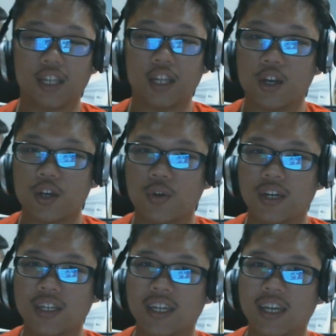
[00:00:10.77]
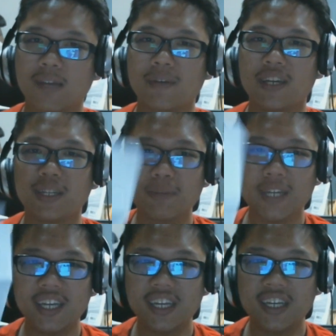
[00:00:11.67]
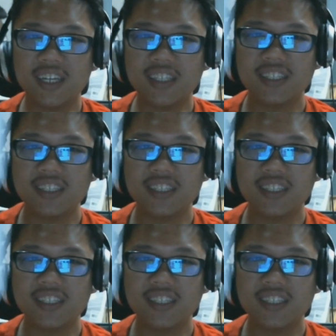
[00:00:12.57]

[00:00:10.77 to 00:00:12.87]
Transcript: look what came in the mail.